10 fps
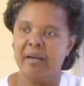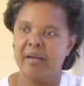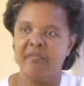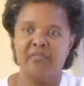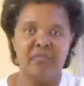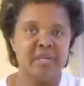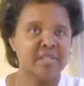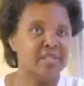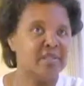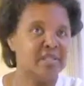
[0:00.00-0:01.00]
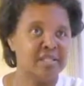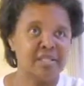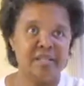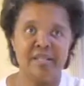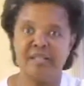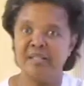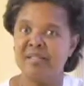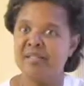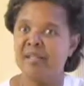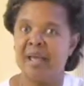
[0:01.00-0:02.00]
confessing your
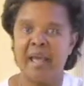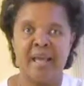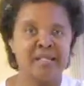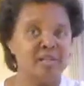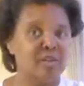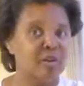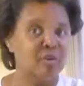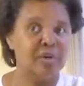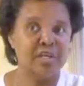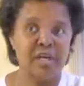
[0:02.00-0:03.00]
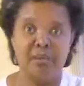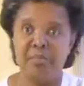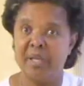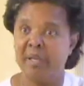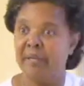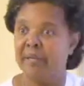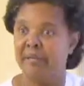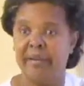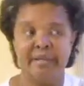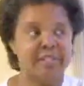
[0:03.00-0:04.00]
sins, asking the Lord to come
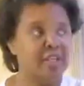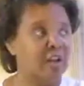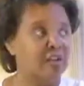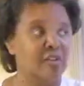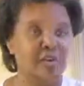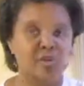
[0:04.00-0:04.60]
in, telling the